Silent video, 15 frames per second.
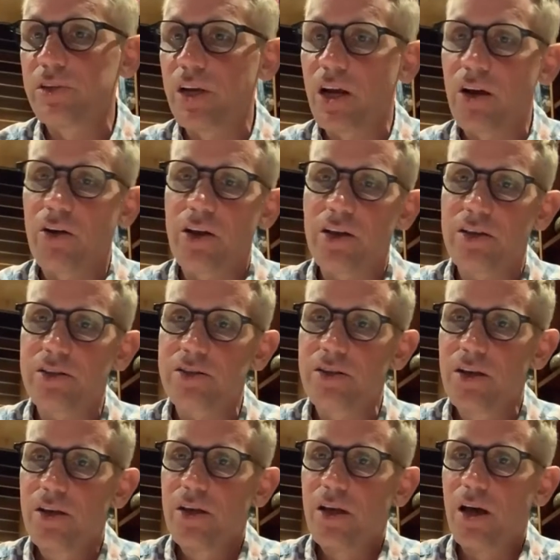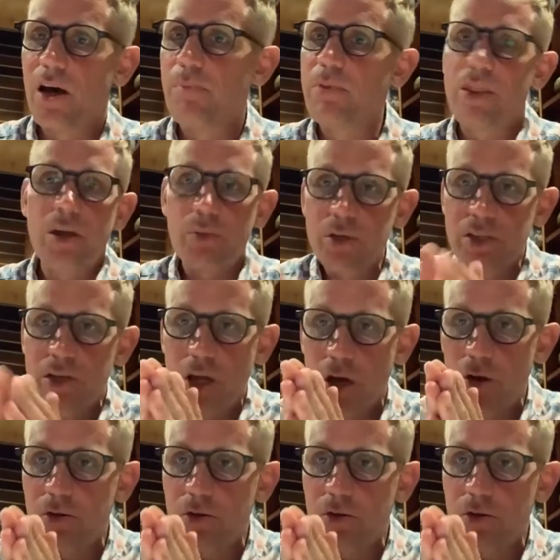areas, but there was no